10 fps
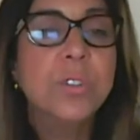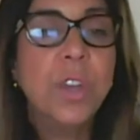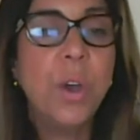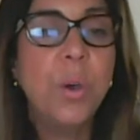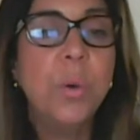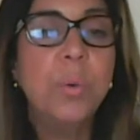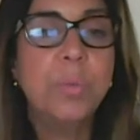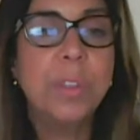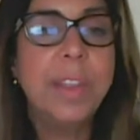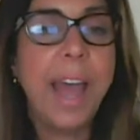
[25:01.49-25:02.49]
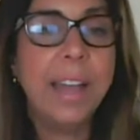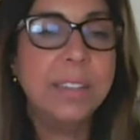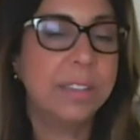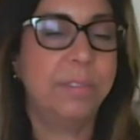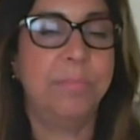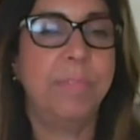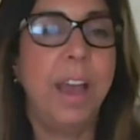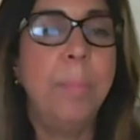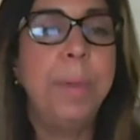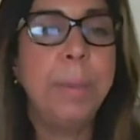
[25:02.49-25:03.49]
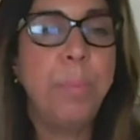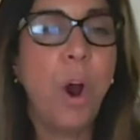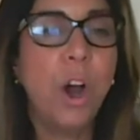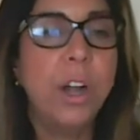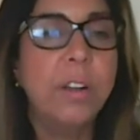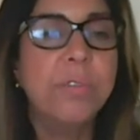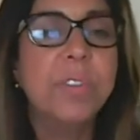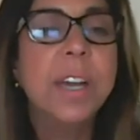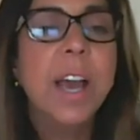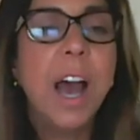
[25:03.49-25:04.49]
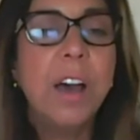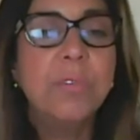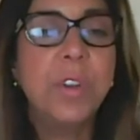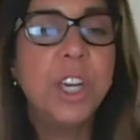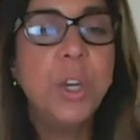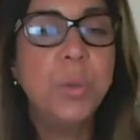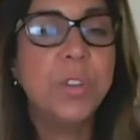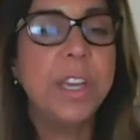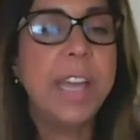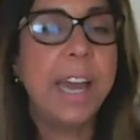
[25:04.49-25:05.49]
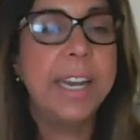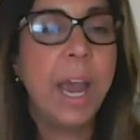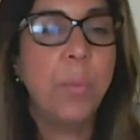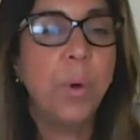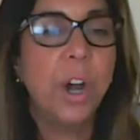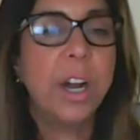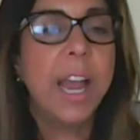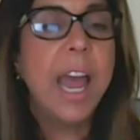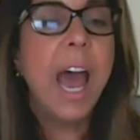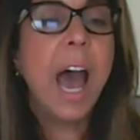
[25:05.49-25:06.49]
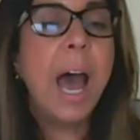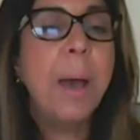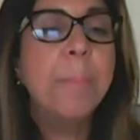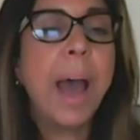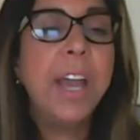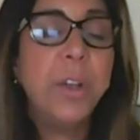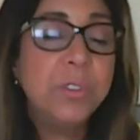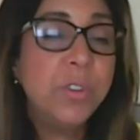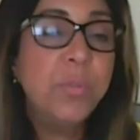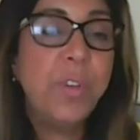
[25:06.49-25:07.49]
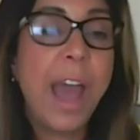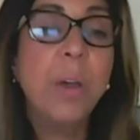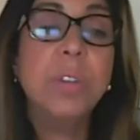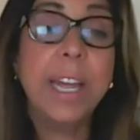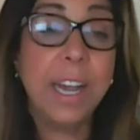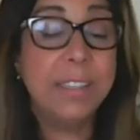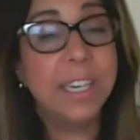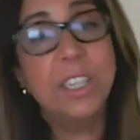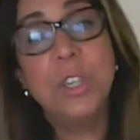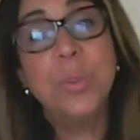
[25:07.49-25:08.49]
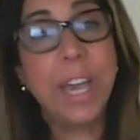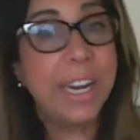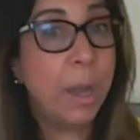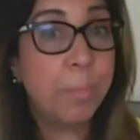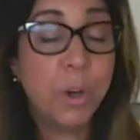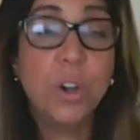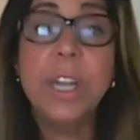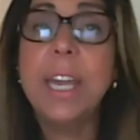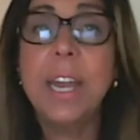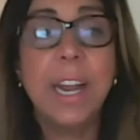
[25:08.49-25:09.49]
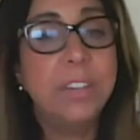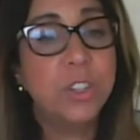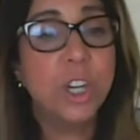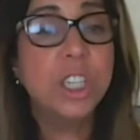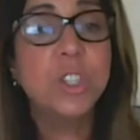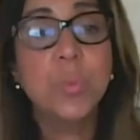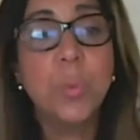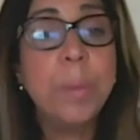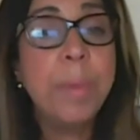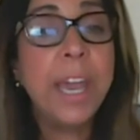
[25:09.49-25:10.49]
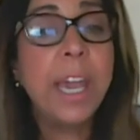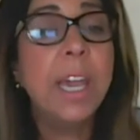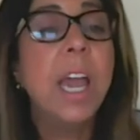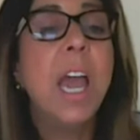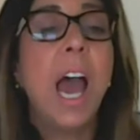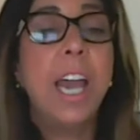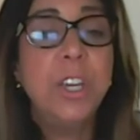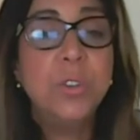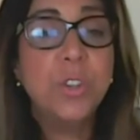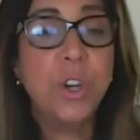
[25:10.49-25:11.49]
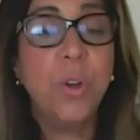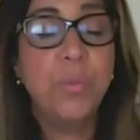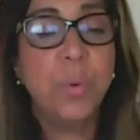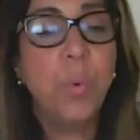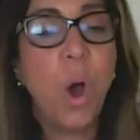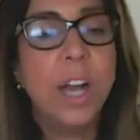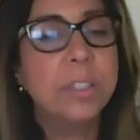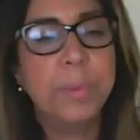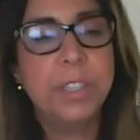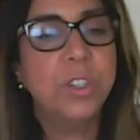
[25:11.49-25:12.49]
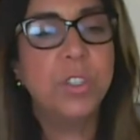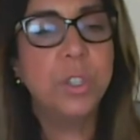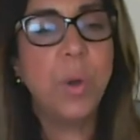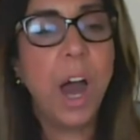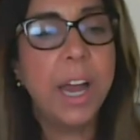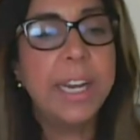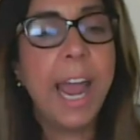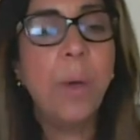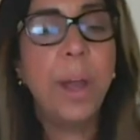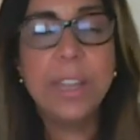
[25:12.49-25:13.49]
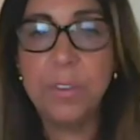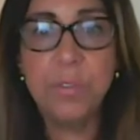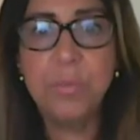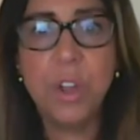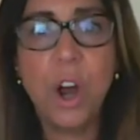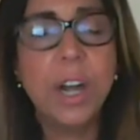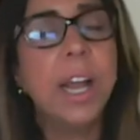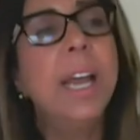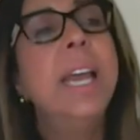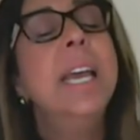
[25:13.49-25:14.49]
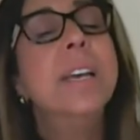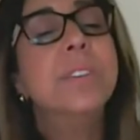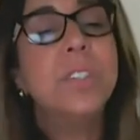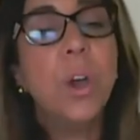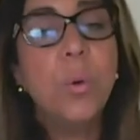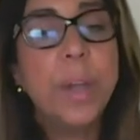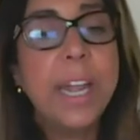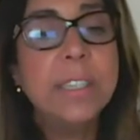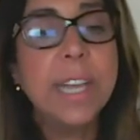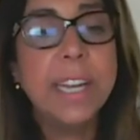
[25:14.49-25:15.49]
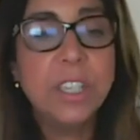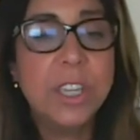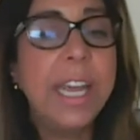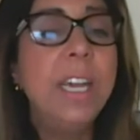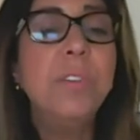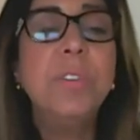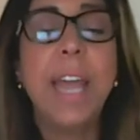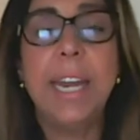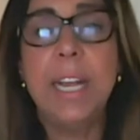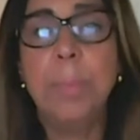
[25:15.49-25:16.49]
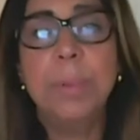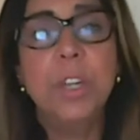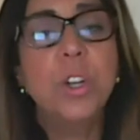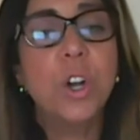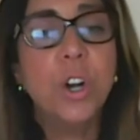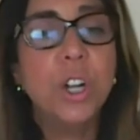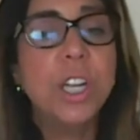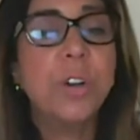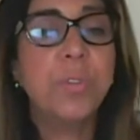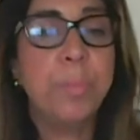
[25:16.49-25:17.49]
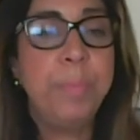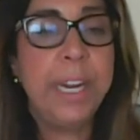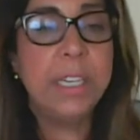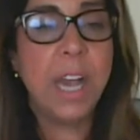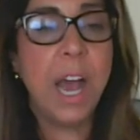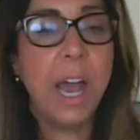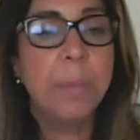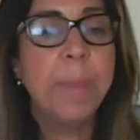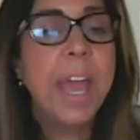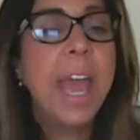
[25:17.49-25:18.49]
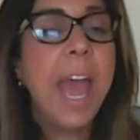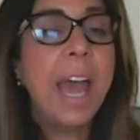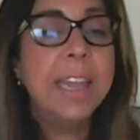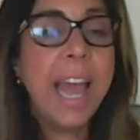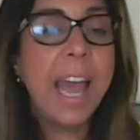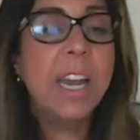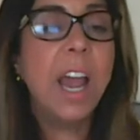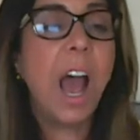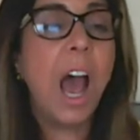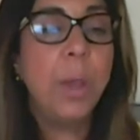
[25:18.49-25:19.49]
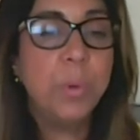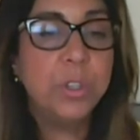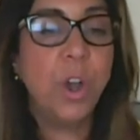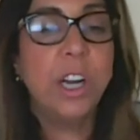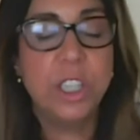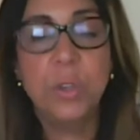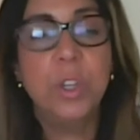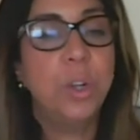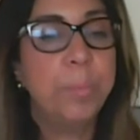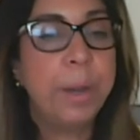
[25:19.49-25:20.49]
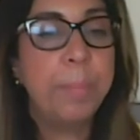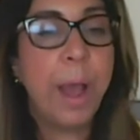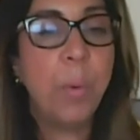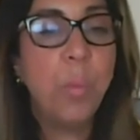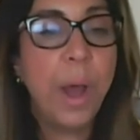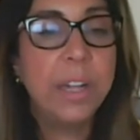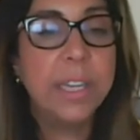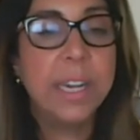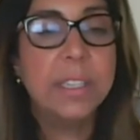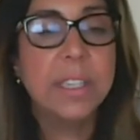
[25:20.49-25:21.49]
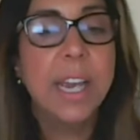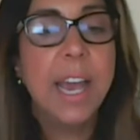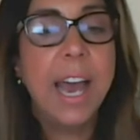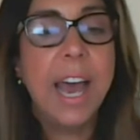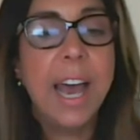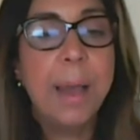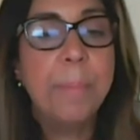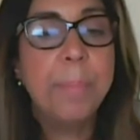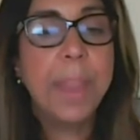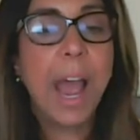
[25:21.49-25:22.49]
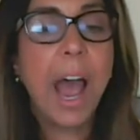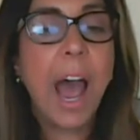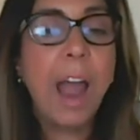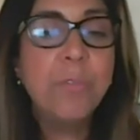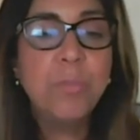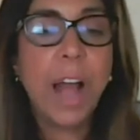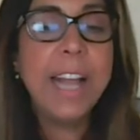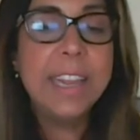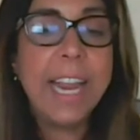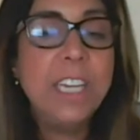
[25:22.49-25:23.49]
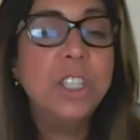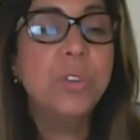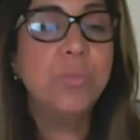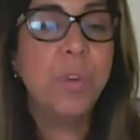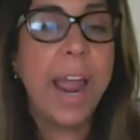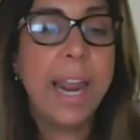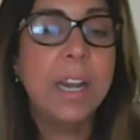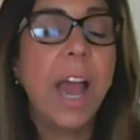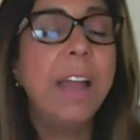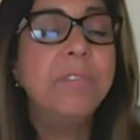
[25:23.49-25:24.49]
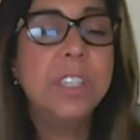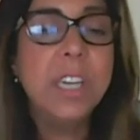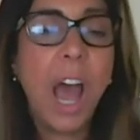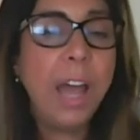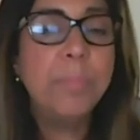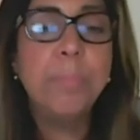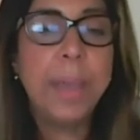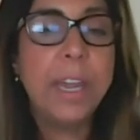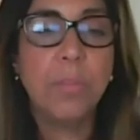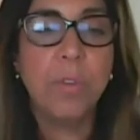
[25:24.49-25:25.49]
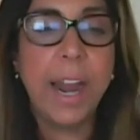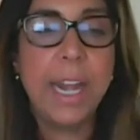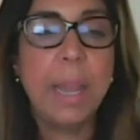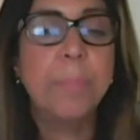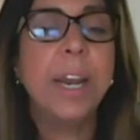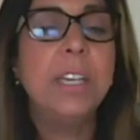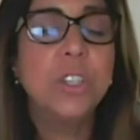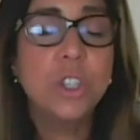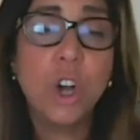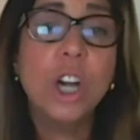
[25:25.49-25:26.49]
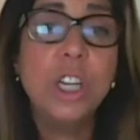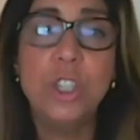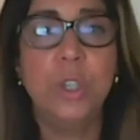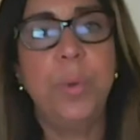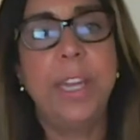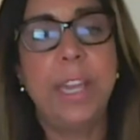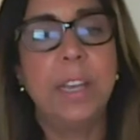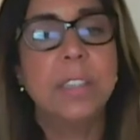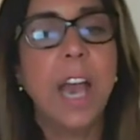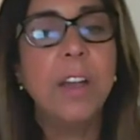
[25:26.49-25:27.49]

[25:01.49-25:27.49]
So that's a big part of of using that network. Um, I also found, like I said to you, getting up early and I started swimming. I used to go for walks, but it's just too hot now. I live in Florida. So it's like, think of getting up a little earlier for me time. And then I will talk to you a little bit about wellness. Um, I, I, like to write. I'm not big at writing, but I started doing this.